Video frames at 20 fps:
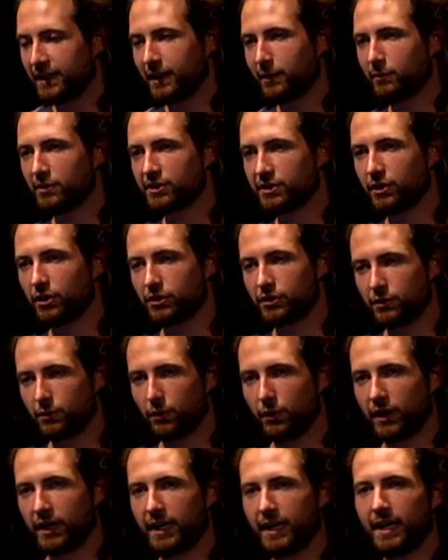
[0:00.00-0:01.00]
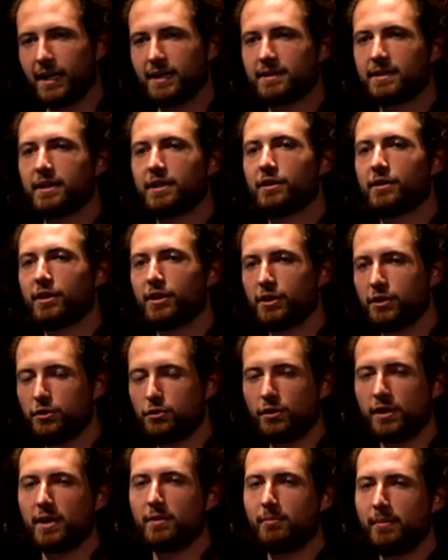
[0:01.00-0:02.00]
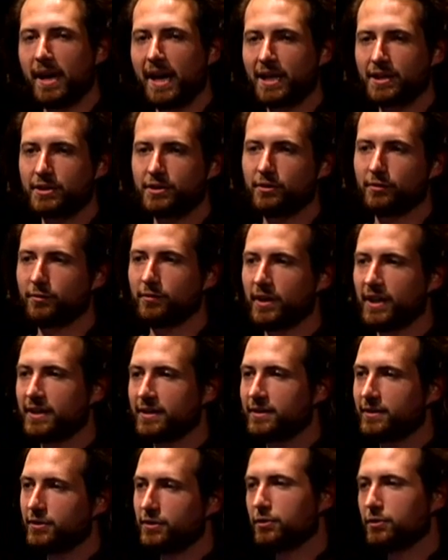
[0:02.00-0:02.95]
And with social organizing, you can match your friends,